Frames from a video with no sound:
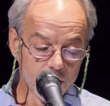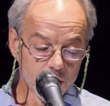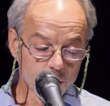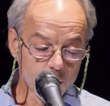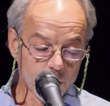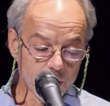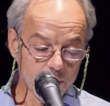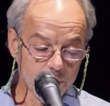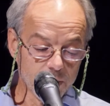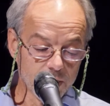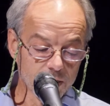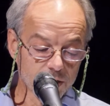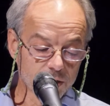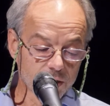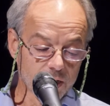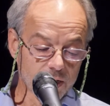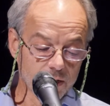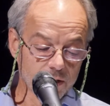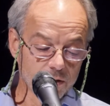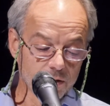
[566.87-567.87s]
20 minutes
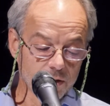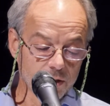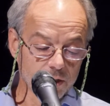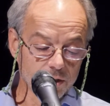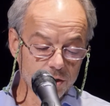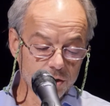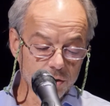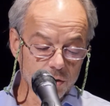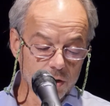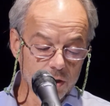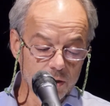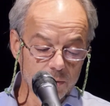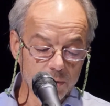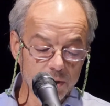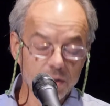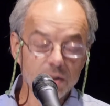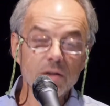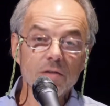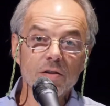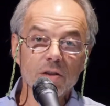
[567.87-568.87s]
later, they saw a
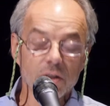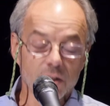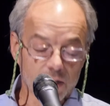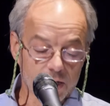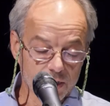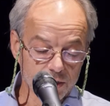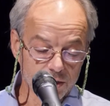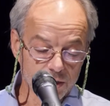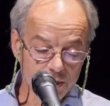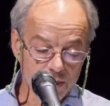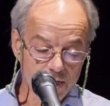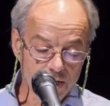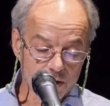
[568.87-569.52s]
materializing